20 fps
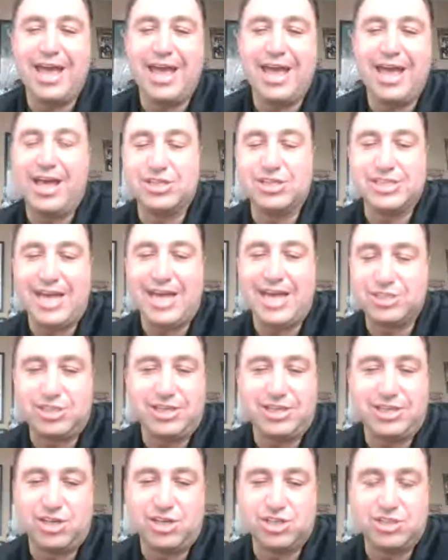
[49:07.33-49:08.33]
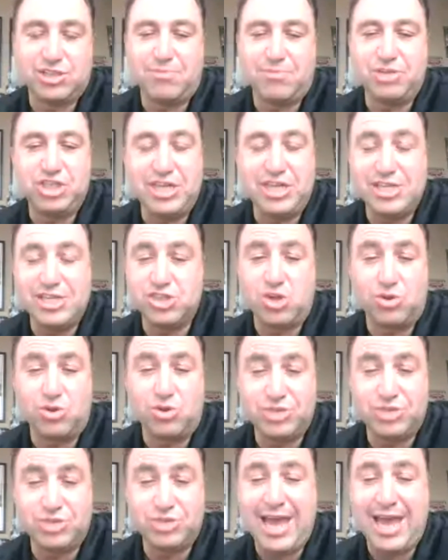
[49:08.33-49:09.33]
And because the machines
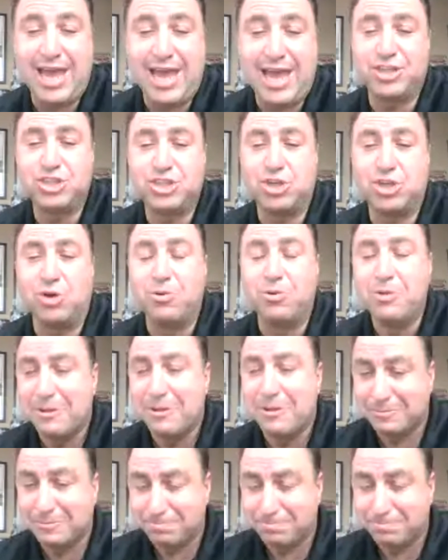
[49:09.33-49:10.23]
don't take cash. So